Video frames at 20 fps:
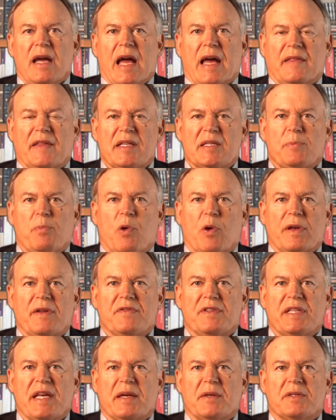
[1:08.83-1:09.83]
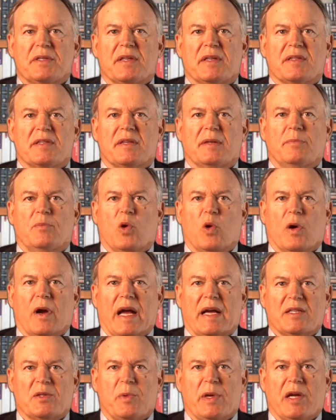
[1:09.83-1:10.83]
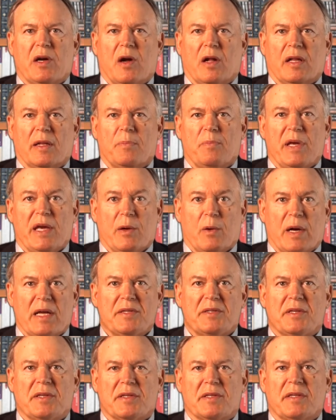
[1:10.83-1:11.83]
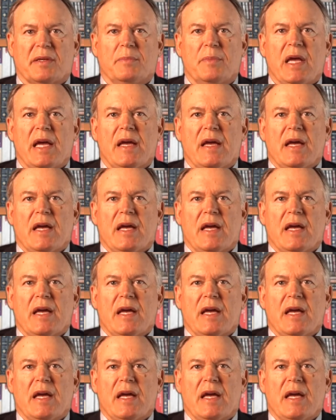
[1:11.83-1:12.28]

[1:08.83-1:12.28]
And this point-of-sale system, or as we call it, POS system,